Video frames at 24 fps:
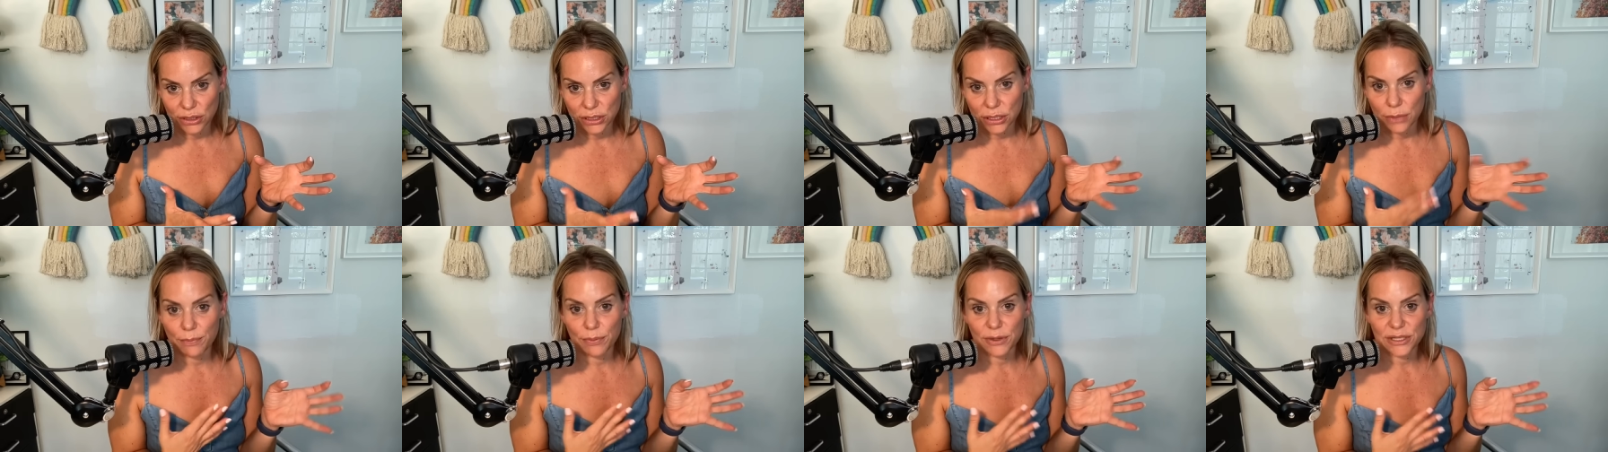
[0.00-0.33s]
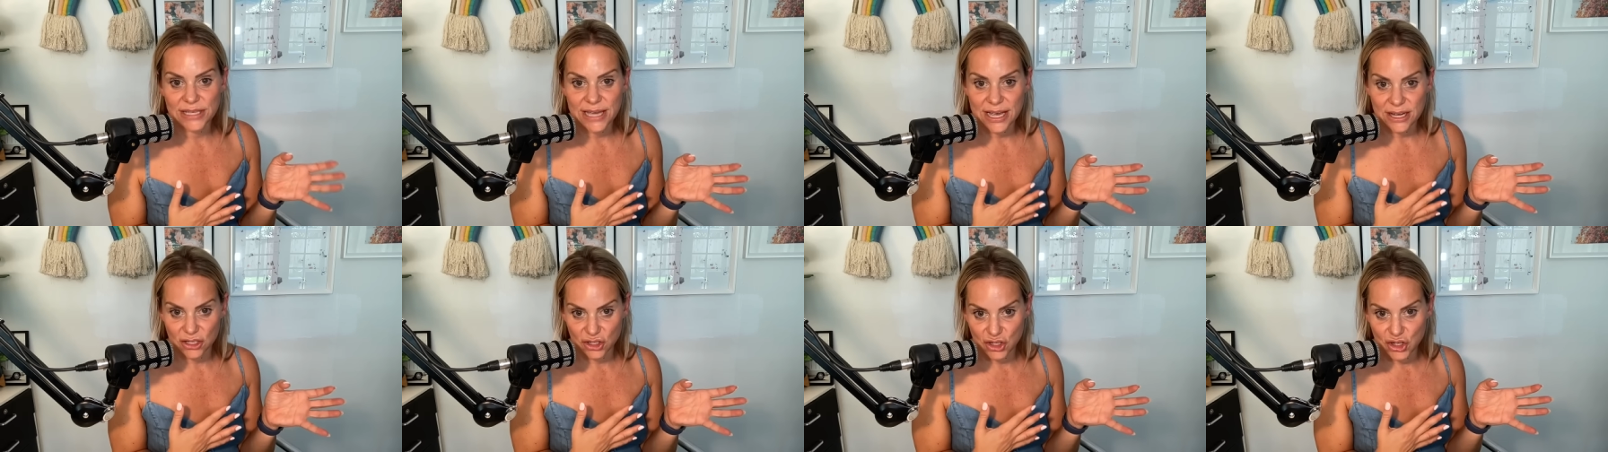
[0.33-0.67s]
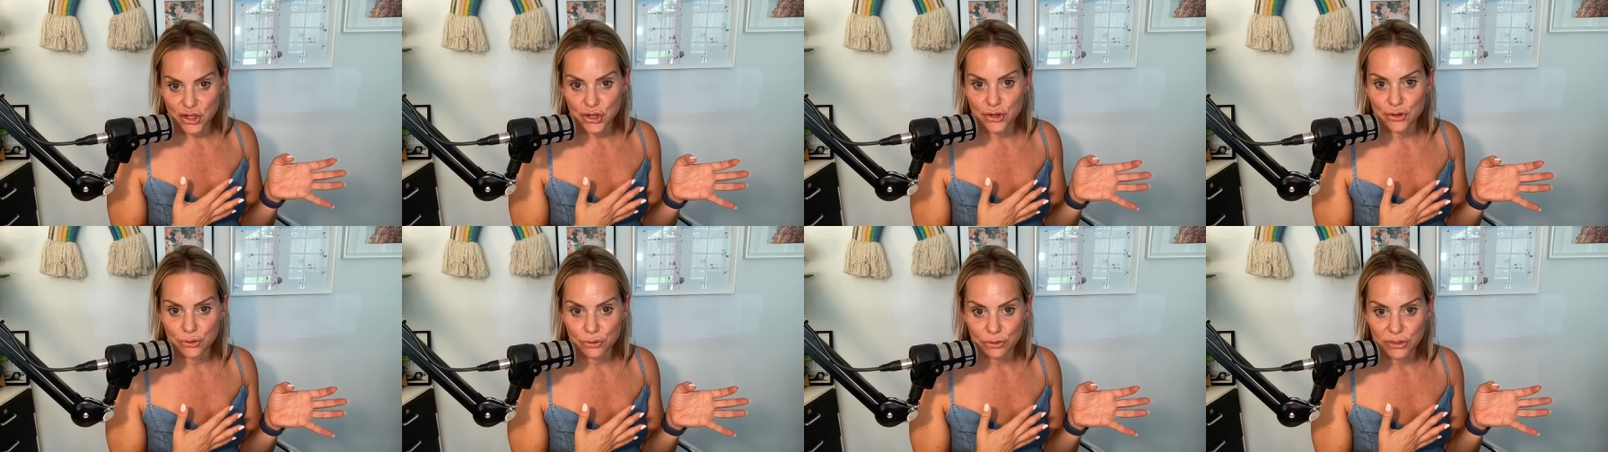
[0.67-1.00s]
to protect
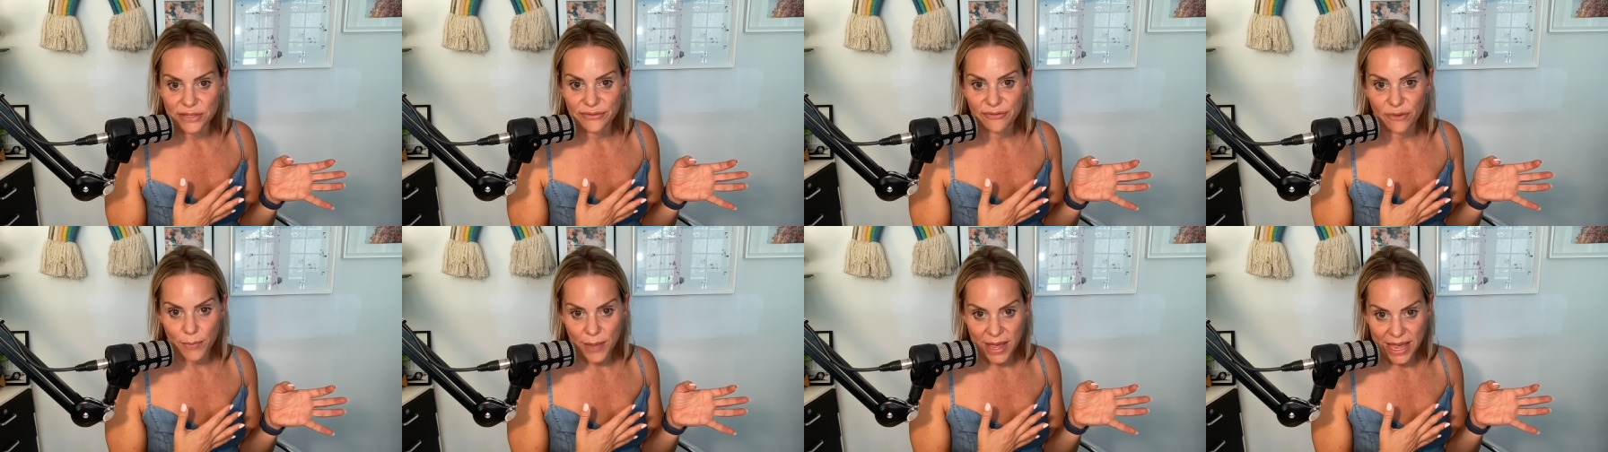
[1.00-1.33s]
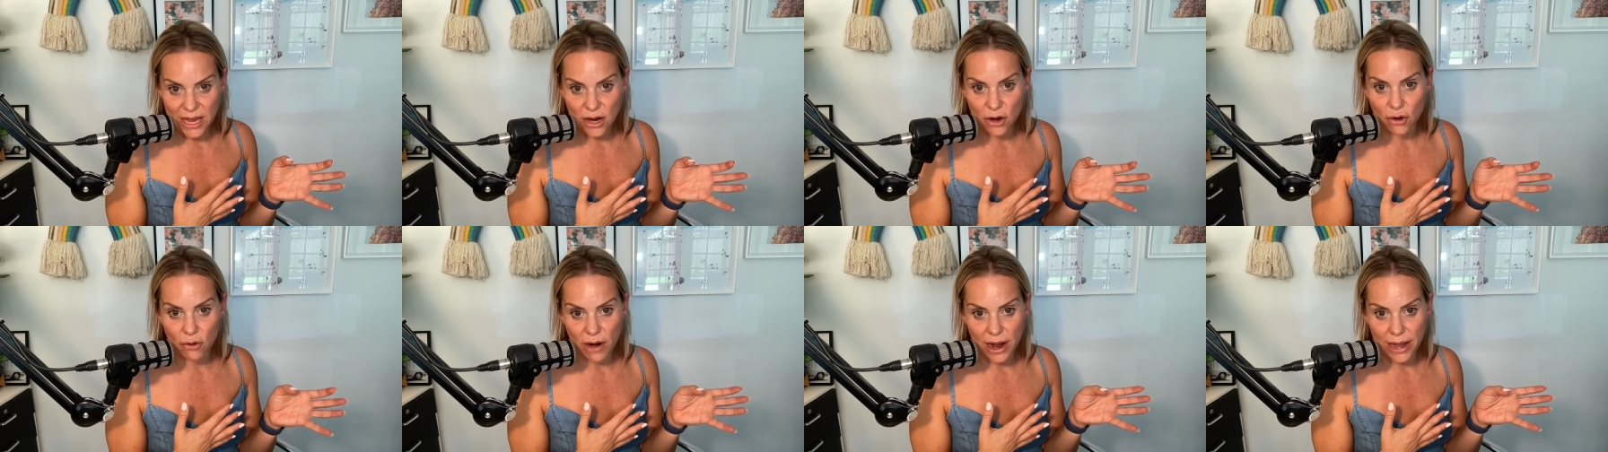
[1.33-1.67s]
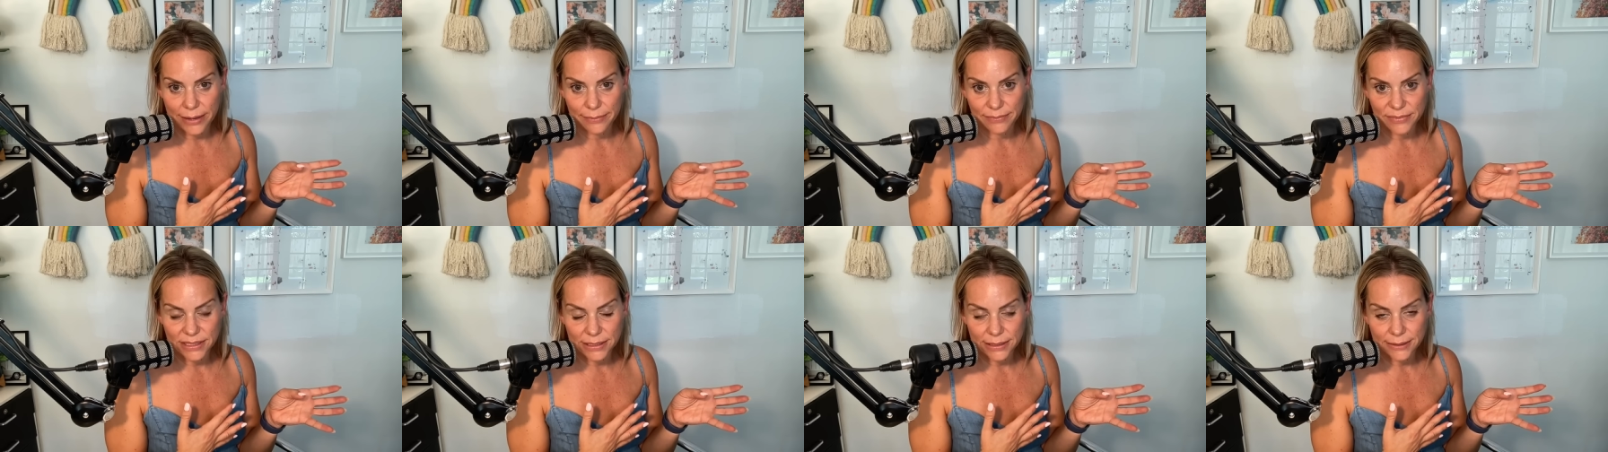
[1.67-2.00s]
Jews from hate
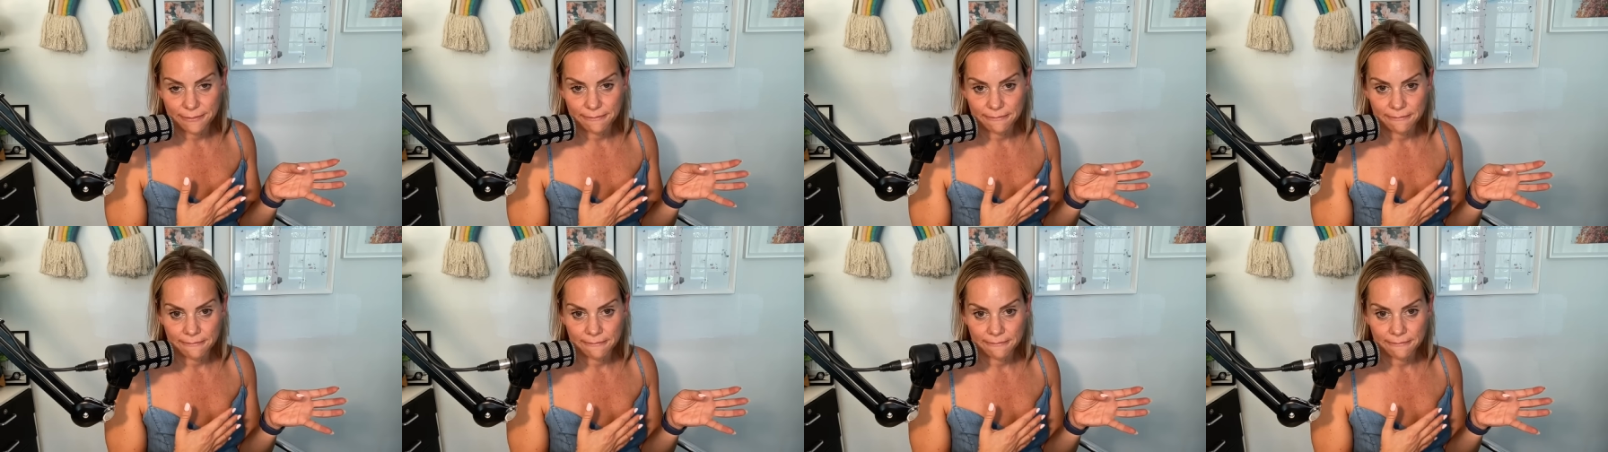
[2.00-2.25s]
crimes